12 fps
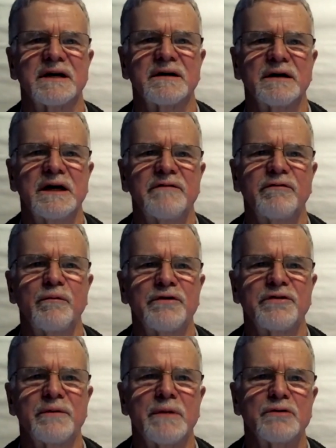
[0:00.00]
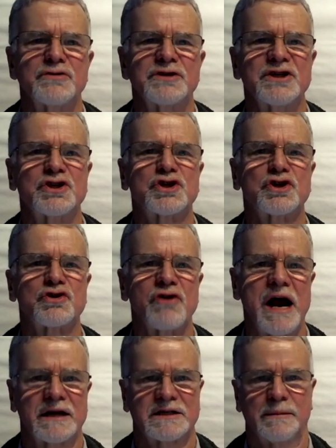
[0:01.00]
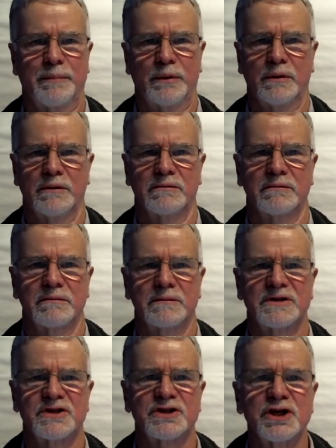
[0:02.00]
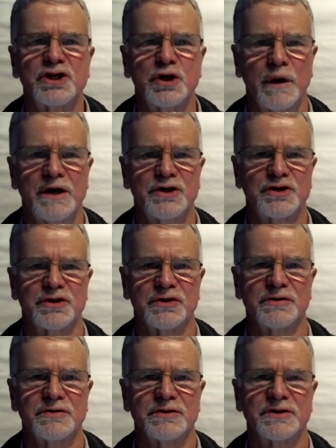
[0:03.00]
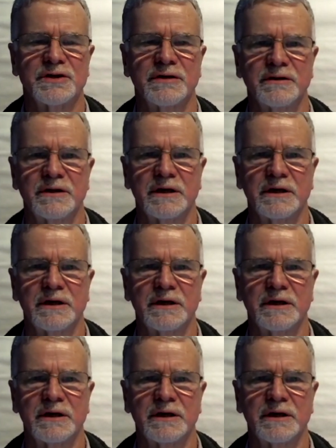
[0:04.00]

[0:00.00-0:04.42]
even with the most intractable situations and